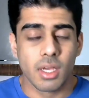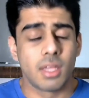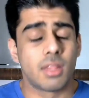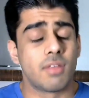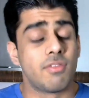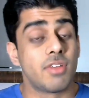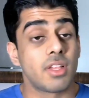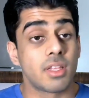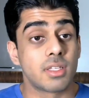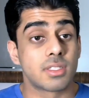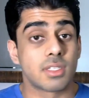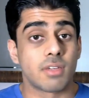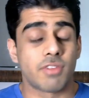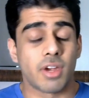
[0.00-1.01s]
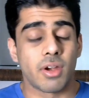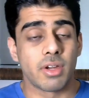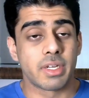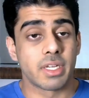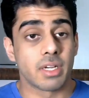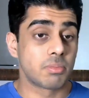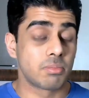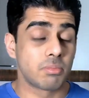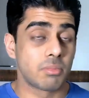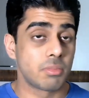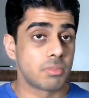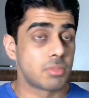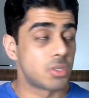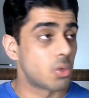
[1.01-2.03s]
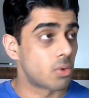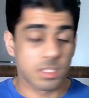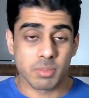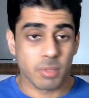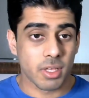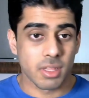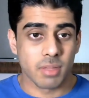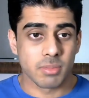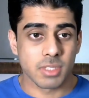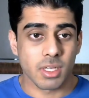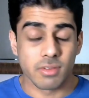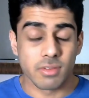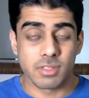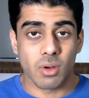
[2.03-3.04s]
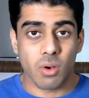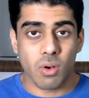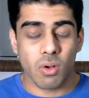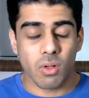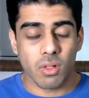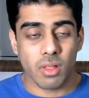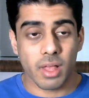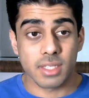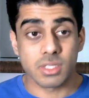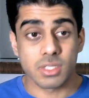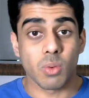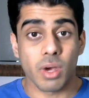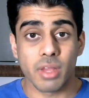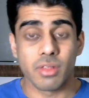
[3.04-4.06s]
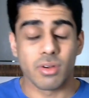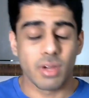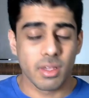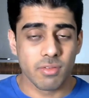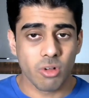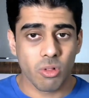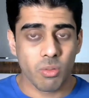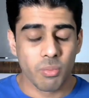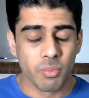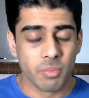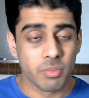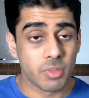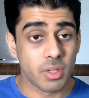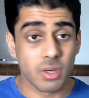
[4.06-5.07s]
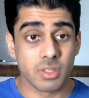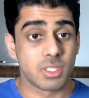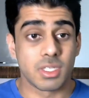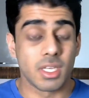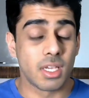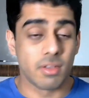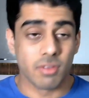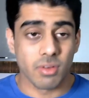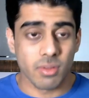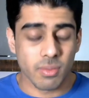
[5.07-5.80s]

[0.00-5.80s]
in Fairy Tail don't explain themselves at all as to why they're evil. They're just evil.